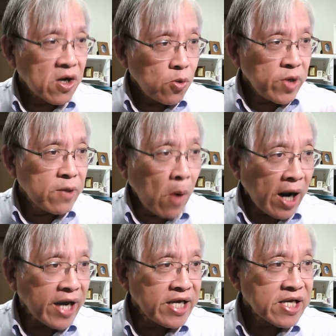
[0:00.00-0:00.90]

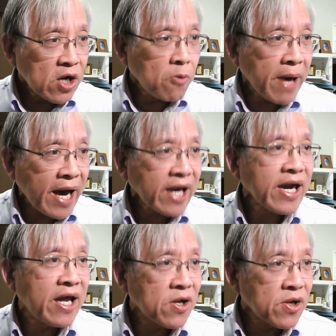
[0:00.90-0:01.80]
rewind, go
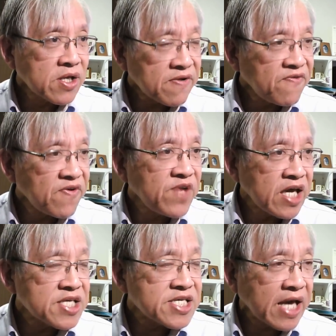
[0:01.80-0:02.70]
back and look at the
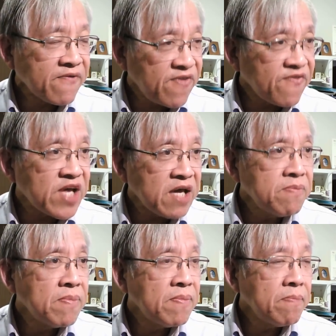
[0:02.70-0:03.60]

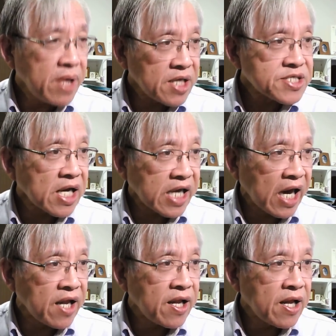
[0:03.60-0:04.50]
15 minutes
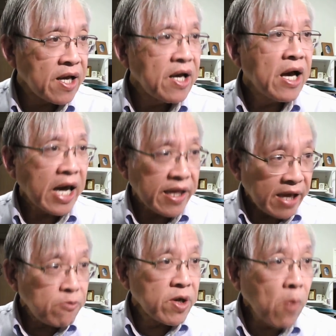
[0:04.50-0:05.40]
again. And
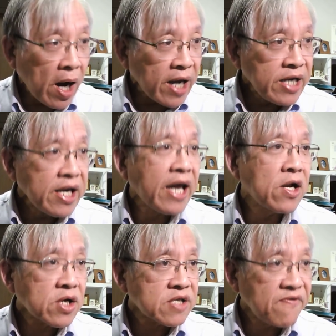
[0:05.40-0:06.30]
then rewind and
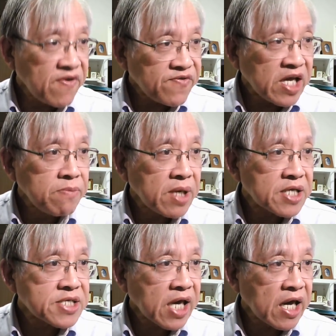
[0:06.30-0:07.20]
look at the 15
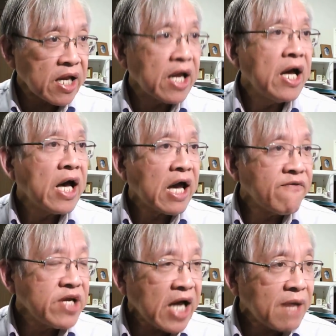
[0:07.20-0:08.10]
minutes again.
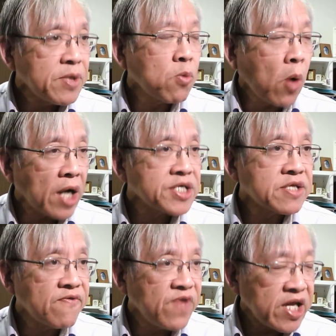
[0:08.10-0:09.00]
Every time you watch
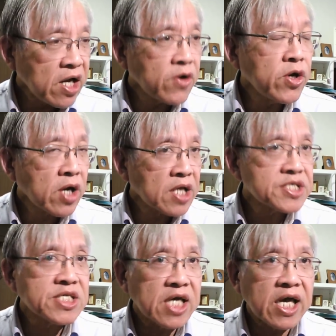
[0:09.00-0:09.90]
the video, you're going to
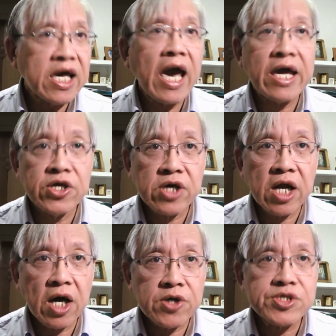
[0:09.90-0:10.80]
see and you're going to
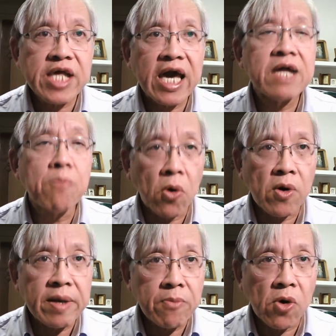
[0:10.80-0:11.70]
understand more
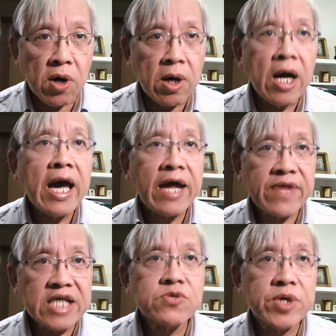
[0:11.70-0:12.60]
and more. And
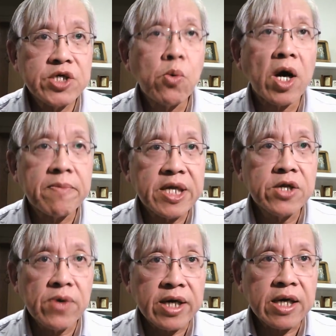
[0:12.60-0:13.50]
that's what you want to be
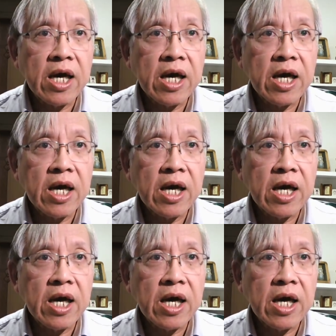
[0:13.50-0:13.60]
doing.